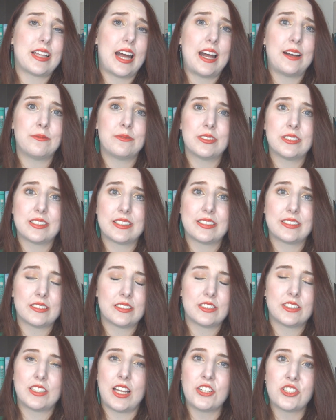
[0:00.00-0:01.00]
That was
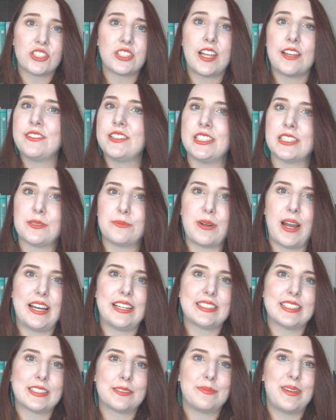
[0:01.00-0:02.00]
such a lovely
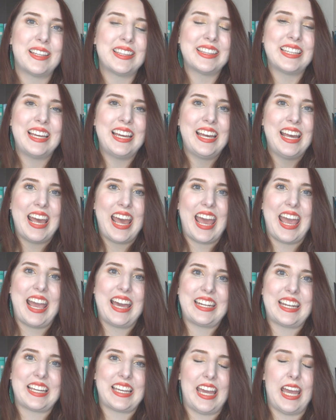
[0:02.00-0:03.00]
surprise this month,
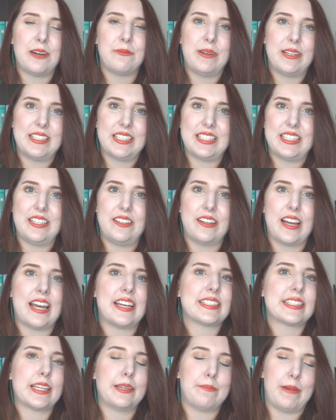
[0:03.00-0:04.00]
and I can't wait to see you
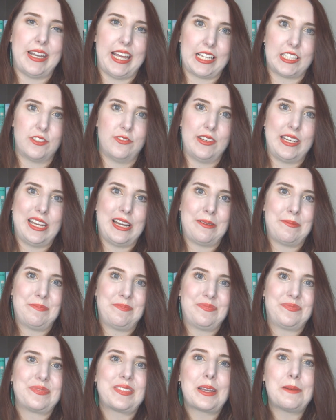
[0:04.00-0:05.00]
guys in my next video.
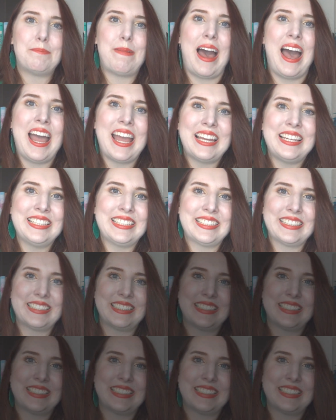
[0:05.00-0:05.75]
Bye!